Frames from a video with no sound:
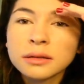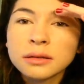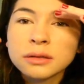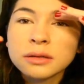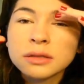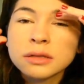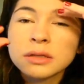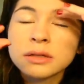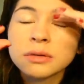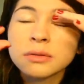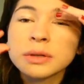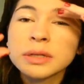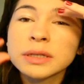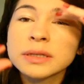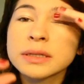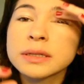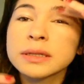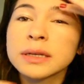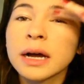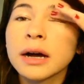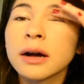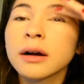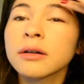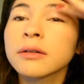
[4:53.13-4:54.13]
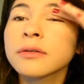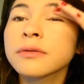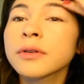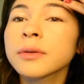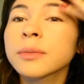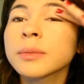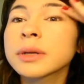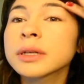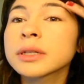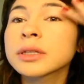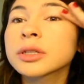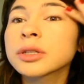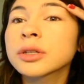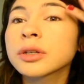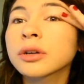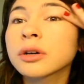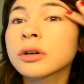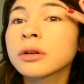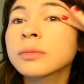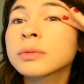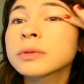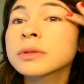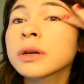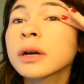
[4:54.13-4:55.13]
squeezes out from a
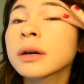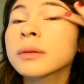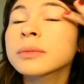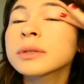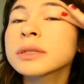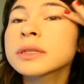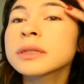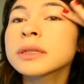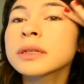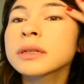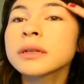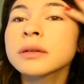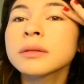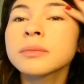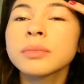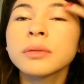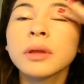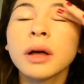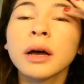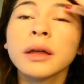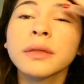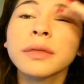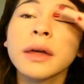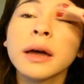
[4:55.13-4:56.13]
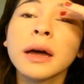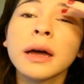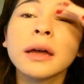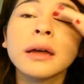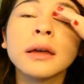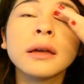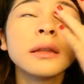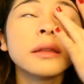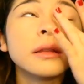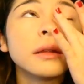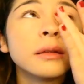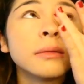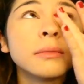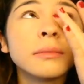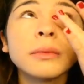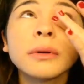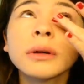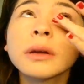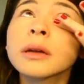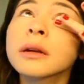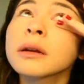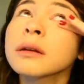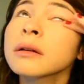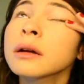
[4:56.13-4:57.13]
tube, so I'm just gonna blot that and then
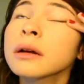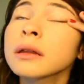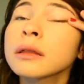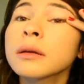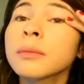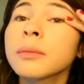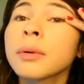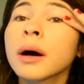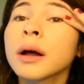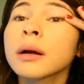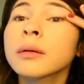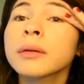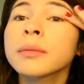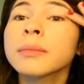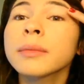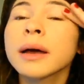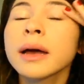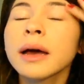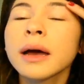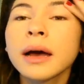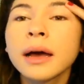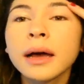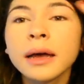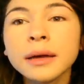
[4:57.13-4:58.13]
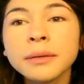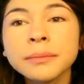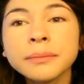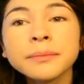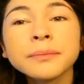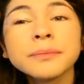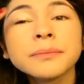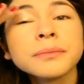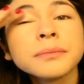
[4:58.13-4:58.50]
bring it around the bottom of my eye.